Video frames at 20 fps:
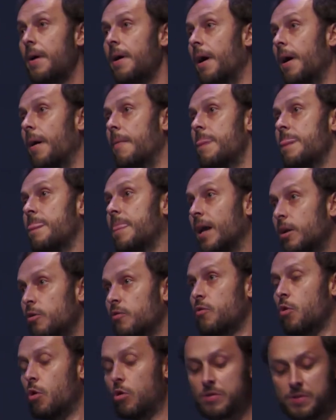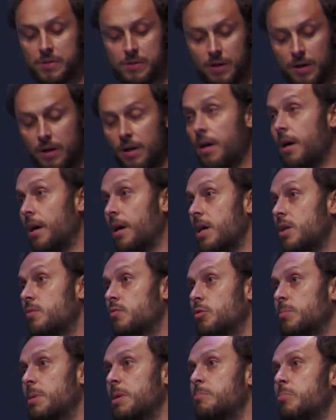Uh, then, of course, uh, uh, it
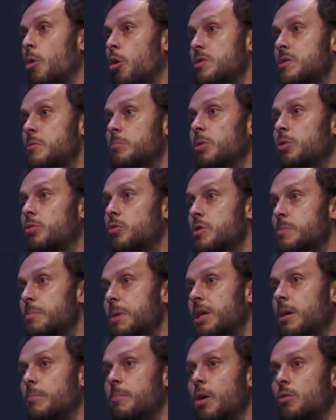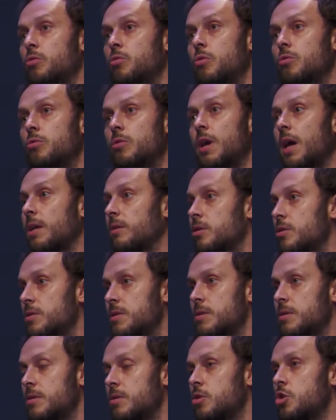would be impossible to speak about Günther
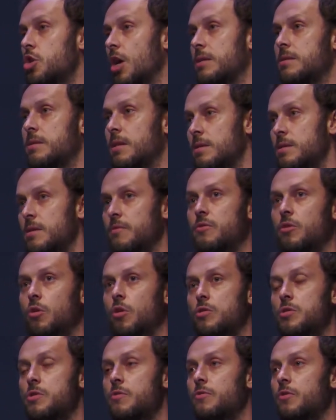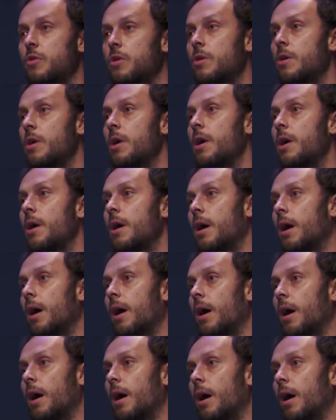Anders just as a philosopher. Uh,
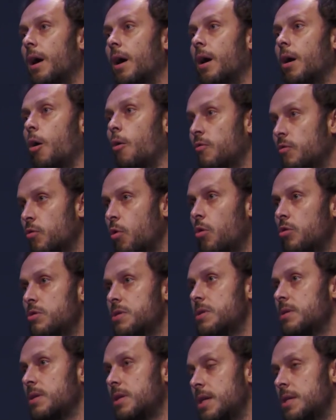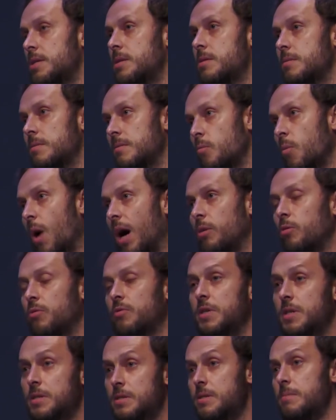uh, of course, his, one of
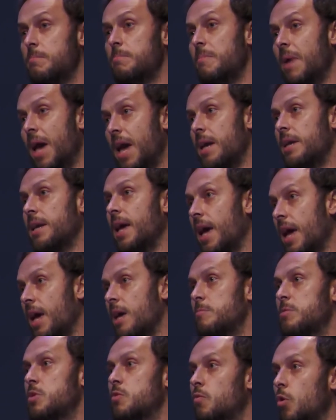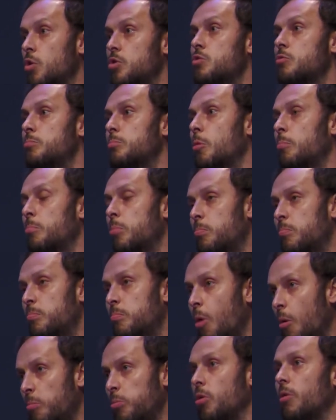his main aims was to pop
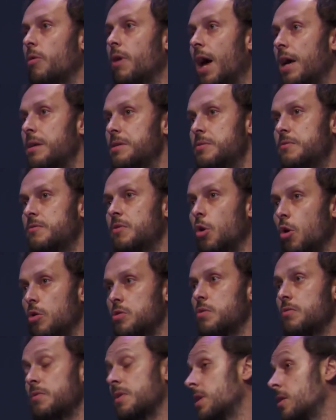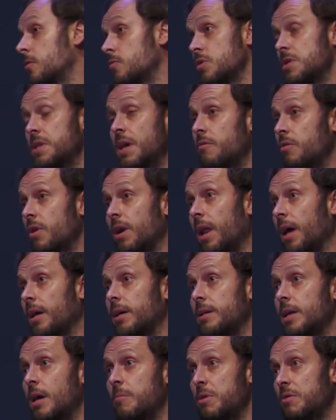popularize philosophy. He was never an
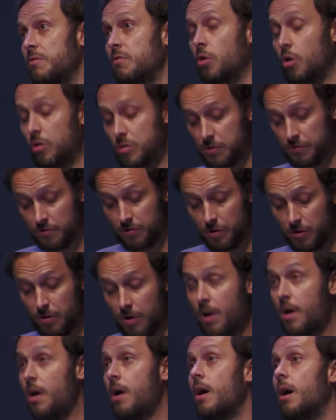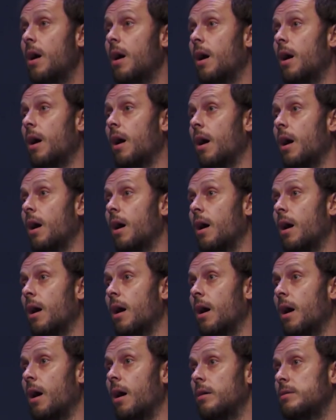academic philosopher, uh, uh,
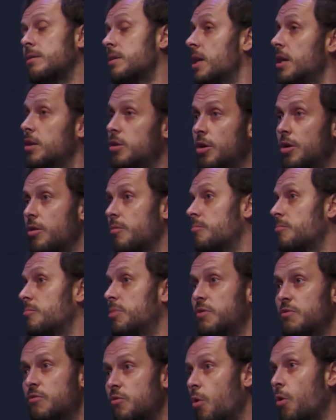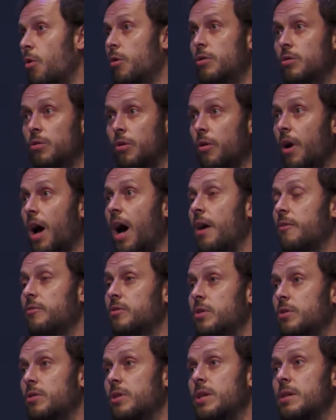uh, neither before nor
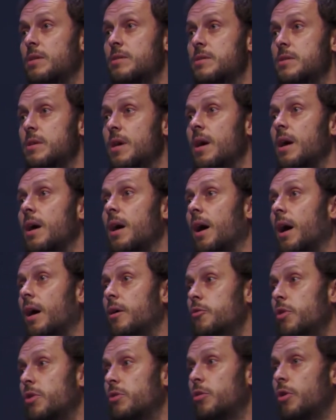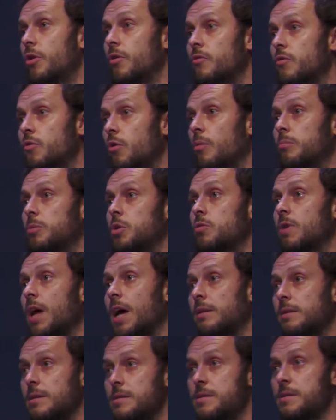after his Uh, return from the
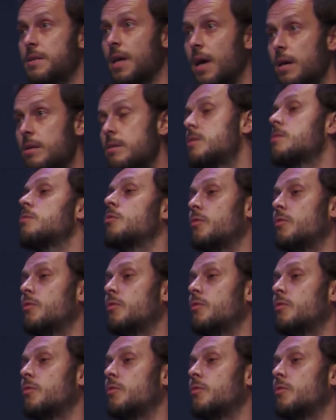United States.